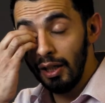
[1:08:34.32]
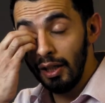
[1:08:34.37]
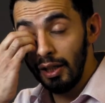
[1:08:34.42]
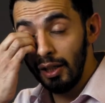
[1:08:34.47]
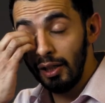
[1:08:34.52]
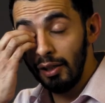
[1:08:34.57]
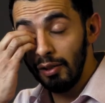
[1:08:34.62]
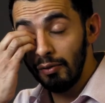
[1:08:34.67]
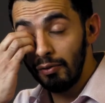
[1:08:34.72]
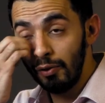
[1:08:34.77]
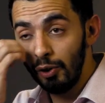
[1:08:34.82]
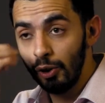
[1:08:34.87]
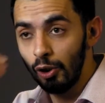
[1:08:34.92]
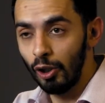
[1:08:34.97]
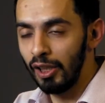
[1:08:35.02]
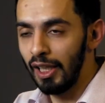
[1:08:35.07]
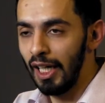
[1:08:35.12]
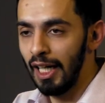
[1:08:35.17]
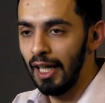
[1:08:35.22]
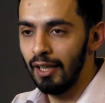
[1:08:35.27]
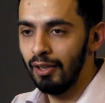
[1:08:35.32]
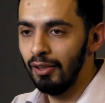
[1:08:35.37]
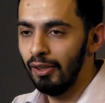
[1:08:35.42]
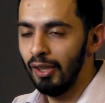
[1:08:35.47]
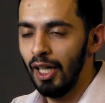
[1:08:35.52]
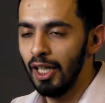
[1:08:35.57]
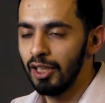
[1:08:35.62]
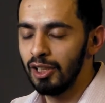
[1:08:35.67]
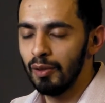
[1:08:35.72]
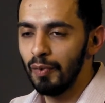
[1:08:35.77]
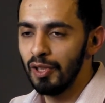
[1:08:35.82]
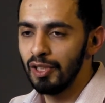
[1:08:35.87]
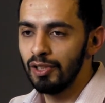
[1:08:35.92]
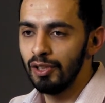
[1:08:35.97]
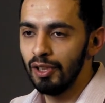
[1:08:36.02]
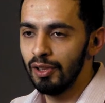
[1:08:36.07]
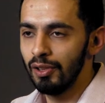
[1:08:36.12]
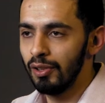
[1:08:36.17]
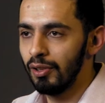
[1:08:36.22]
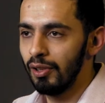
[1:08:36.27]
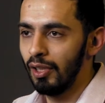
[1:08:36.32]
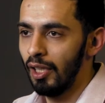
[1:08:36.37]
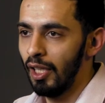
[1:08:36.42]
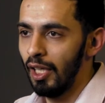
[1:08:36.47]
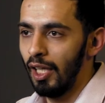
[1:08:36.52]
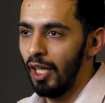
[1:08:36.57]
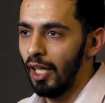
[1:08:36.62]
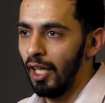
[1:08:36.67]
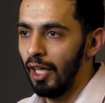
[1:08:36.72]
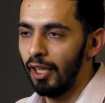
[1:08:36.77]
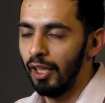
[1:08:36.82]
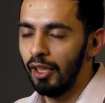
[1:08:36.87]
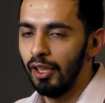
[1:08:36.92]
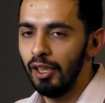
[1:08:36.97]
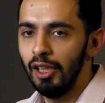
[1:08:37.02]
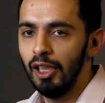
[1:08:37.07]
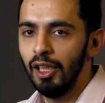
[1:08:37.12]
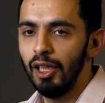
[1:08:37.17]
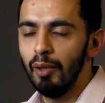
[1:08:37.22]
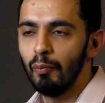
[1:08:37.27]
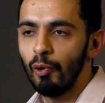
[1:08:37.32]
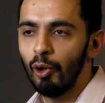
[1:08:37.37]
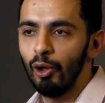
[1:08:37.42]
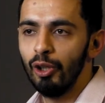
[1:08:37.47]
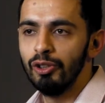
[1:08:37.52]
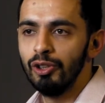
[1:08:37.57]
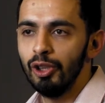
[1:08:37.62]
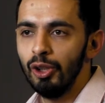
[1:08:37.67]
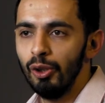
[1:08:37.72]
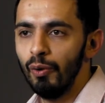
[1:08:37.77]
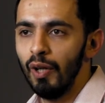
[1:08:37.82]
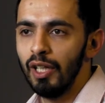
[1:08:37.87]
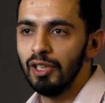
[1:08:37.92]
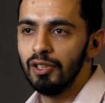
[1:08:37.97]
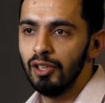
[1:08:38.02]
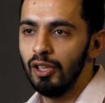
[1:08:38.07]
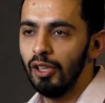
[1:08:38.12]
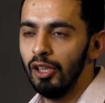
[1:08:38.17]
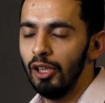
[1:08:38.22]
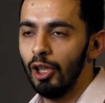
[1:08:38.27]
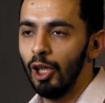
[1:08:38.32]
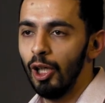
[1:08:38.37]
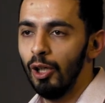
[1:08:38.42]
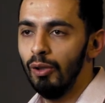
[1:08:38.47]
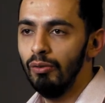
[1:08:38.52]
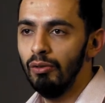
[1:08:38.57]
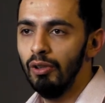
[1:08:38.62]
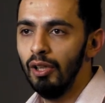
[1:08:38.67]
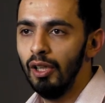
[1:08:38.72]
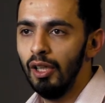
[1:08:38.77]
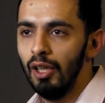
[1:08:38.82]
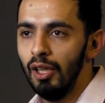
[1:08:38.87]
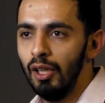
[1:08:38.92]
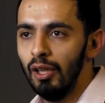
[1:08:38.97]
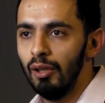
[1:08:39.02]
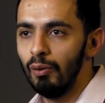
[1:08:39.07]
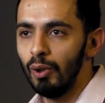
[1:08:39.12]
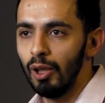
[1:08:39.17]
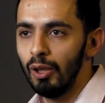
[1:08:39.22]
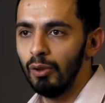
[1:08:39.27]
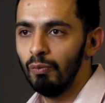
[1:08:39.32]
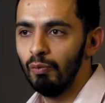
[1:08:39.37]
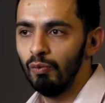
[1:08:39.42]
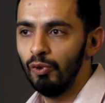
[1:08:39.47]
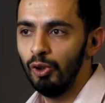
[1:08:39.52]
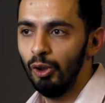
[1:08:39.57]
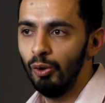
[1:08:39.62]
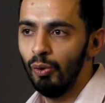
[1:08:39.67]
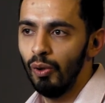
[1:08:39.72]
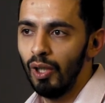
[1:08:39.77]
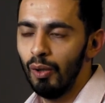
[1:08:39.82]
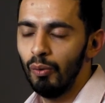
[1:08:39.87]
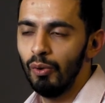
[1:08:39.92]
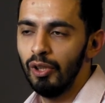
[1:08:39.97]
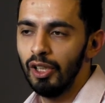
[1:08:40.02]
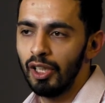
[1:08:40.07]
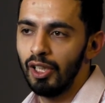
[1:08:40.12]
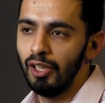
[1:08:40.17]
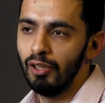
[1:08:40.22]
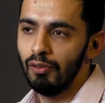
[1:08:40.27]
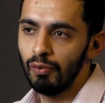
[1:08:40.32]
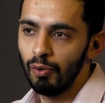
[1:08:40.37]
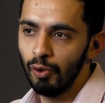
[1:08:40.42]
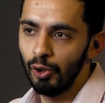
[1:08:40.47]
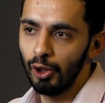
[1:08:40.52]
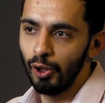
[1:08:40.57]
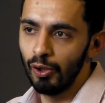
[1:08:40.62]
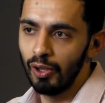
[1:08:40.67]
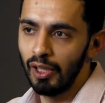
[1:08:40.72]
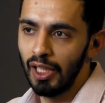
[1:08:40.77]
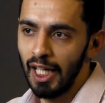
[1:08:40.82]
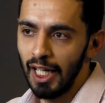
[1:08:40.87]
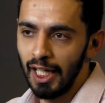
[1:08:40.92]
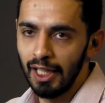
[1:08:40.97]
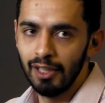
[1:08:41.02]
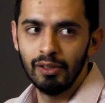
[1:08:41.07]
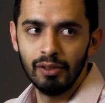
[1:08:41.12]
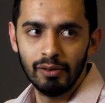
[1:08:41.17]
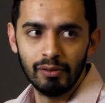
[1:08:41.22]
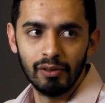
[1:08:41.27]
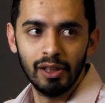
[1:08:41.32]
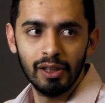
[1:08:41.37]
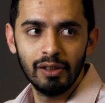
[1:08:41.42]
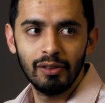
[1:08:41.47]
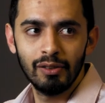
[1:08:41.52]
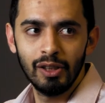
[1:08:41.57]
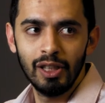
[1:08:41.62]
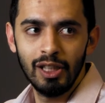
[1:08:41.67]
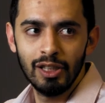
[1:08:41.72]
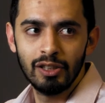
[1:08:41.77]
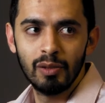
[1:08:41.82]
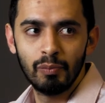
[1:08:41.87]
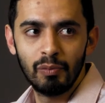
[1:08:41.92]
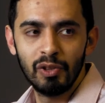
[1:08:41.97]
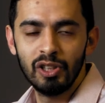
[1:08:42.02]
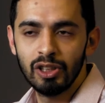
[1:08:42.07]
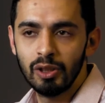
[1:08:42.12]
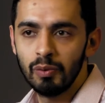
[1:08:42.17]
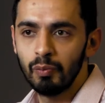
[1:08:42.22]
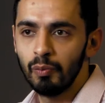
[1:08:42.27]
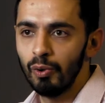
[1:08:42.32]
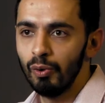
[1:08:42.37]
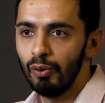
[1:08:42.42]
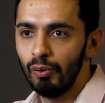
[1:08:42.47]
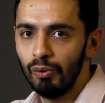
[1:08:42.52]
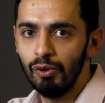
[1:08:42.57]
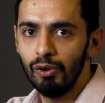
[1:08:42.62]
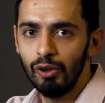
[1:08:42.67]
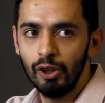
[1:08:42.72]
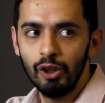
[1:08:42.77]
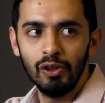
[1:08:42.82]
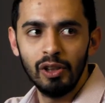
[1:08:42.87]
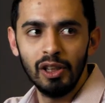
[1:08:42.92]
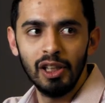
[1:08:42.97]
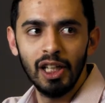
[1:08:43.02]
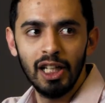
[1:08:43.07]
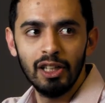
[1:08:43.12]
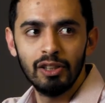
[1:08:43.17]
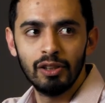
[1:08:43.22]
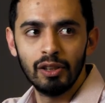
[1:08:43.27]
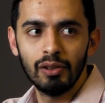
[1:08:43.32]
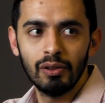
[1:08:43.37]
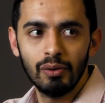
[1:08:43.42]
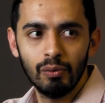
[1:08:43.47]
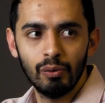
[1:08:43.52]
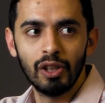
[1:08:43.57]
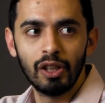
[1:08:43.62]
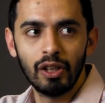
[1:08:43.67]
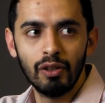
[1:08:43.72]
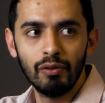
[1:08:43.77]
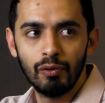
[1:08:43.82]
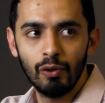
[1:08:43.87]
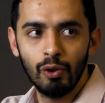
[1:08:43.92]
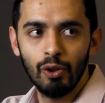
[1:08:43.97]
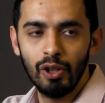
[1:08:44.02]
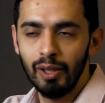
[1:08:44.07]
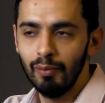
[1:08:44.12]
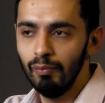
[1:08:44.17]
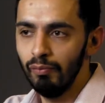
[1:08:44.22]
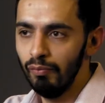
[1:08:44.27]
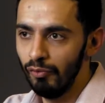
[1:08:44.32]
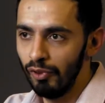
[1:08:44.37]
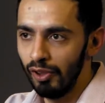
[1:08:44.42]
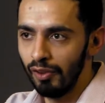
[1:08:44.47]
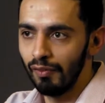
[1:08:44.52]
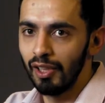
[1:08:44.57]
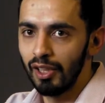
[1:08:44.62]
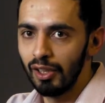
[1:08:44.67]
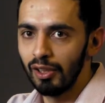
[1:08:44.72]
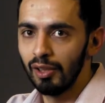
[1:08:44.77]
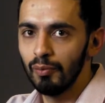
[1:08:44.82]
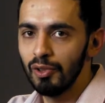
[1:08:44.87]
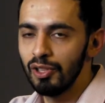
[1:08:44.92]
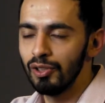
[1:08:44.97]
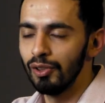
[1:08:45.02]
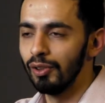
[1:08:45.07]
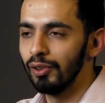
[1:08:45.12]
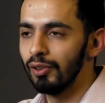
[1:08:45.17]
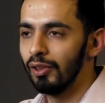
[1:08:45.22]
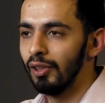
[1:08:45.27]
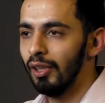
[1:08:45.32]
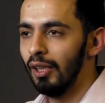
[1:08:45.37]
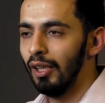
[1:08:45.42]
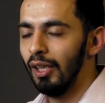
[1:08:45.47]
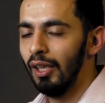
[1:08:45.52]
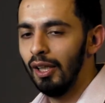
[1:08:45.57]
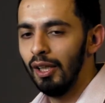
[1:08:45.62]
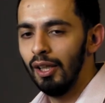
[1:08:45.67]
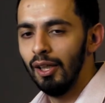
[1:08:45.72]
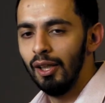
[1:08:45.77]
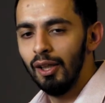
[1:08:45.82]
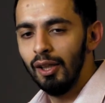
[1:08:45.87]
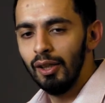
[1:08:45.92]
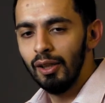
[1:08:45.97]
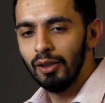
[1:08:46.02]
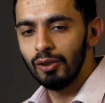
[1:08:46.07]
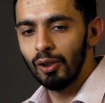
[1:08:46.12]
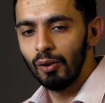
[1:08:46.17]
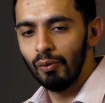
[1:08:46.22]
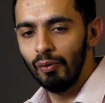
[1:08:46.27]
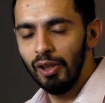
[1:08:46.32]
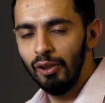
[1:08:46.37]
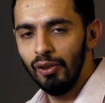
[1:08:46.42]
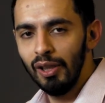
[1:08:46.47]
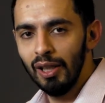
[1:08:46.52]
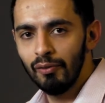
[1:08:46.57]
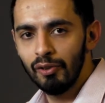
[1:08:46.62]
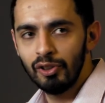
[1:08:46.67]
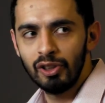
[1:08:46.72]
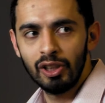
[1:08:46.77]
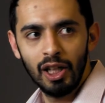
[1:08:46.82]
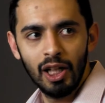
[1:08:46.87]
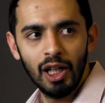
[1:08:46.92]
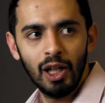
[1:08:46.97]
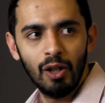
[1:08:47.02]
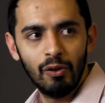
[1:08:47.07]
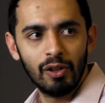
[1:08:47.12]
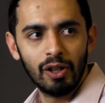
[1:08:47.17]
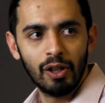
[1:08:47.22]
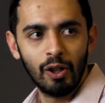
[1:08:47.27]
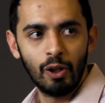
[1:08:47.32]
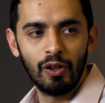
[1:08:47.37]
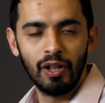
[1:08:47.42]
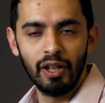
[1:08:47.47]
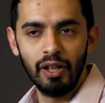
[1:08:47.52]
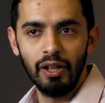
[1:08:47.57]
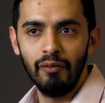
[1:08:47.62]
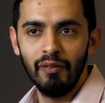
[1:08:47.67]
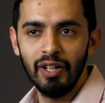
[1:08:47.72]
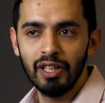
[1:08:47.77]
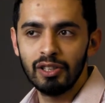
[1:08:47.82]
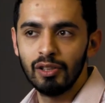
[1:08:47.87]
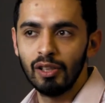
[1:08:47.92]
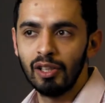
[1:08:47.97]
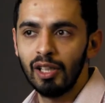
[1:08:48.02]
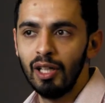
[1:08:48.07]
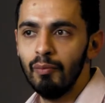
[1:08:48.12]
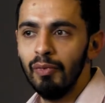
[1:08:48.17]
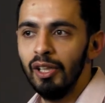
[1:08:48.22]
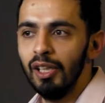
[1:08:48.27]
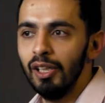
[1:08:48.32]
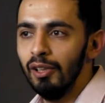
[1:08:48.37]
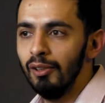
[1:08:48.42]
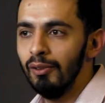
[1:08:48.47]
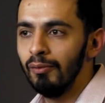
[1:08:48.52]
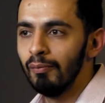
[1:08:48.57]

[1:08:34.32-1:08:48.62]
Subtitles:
if your dad has a business and then he employs you as CEO, well, you are working for your dad, right? He's the principal, you're the agent working for him in running the business. So when you have a shareholder or an investor come in,